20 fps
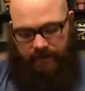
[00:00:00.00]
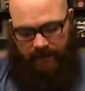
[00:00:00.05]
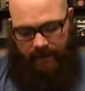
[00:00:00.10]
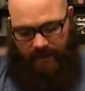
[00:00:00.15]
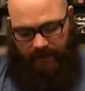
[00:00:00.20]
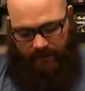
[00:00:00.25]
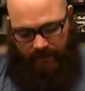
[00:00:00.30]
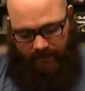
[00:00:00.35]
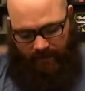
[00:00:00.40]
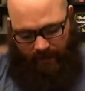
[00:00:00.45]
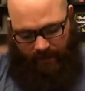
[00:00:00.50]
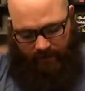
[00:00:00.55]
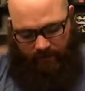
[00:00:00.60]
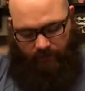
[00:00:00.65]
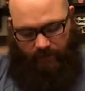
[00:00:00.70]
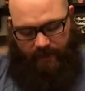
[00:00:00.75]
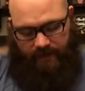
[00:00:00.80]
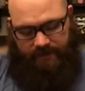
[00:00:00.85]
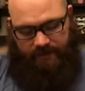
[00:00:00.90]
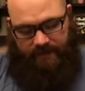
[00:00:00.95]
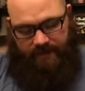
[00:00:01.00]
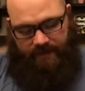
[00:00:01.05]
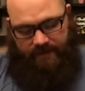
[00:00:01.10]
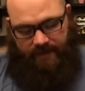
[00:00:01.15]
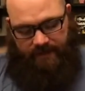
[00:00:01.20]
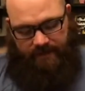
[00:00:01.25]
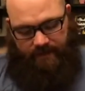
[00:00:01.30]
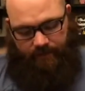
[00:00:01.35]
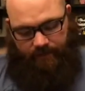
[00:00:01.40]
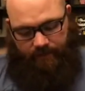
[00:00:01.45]
on it. I can already see it
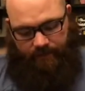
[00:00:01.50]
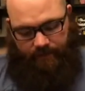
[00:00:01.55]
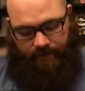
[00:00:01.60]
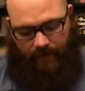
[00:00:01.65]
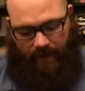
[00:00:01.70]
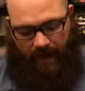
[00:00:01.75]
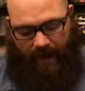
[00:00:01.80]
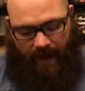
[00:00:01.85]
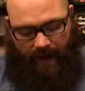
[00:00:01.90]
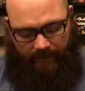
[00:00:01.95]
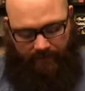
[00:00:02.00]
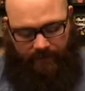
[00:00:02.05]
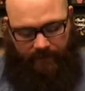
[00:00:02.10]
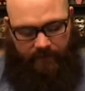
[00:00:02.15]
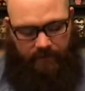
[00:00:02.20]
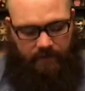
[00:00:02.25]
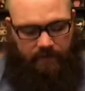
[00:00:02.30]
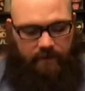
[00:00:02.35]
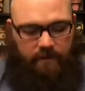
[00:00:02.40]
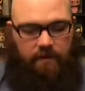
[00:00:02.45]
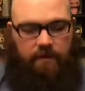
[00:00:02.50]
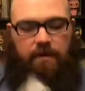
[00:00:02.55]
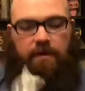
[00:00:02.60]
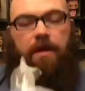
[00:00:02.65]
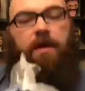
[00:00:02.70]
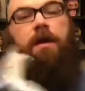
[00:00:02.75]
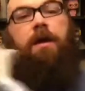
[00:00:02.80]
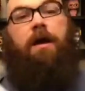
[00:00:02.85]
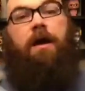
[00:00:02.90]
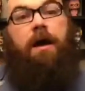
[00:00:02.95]
has a pop
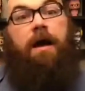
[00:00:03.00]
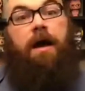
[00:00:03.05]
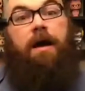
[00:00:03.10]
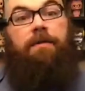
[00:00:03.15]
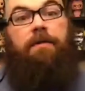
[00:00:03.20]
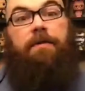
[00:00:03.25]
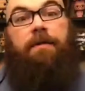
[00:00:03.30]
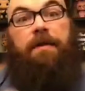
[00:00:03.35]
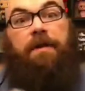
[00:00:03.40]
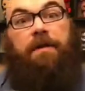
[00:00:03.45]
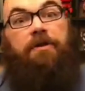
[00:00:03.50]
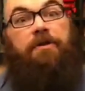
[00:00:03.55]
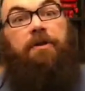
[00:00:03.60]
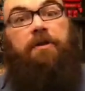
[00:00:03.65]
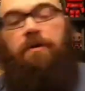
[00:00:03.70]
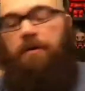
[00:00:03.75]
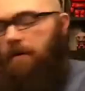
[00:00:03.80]
on the t-shirt.